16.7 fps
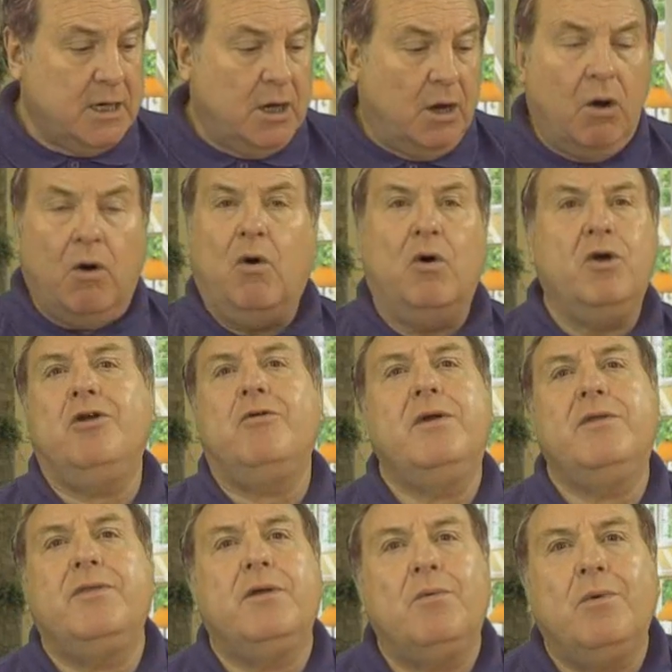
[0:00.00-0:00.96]
or you're
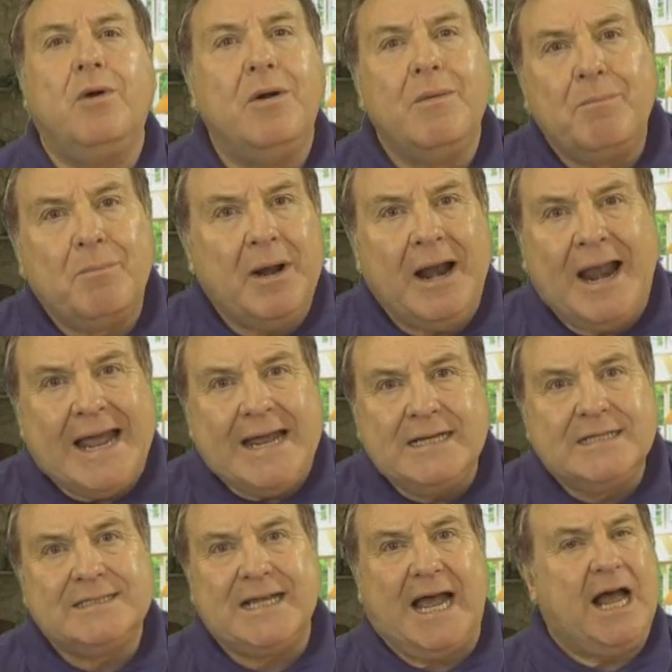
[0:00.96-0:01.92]
in the wrong
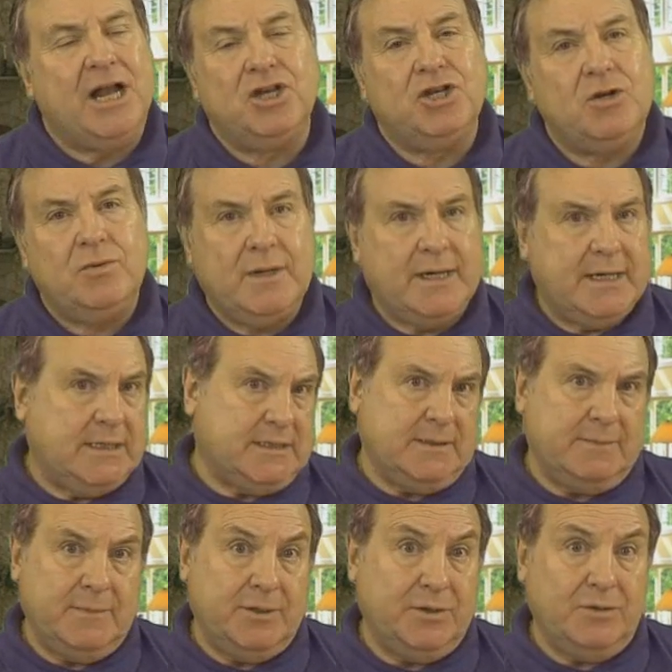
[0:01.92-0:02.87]
place and you need
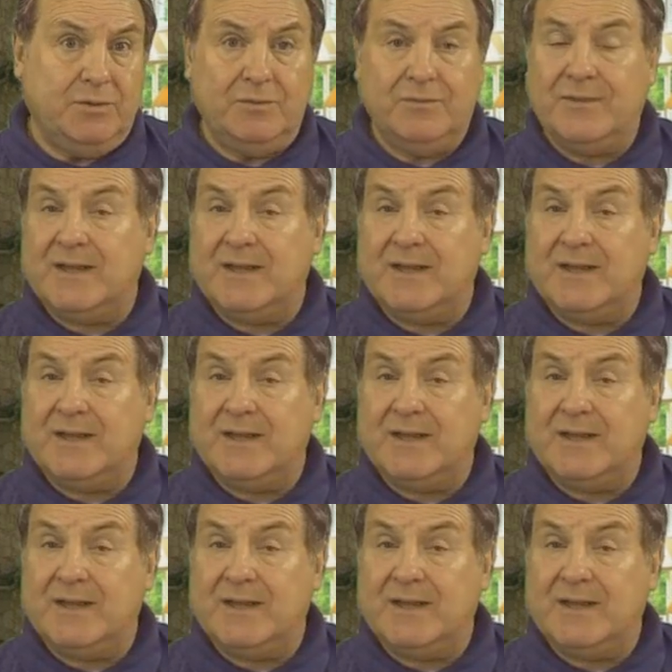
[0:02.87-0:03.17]
to move.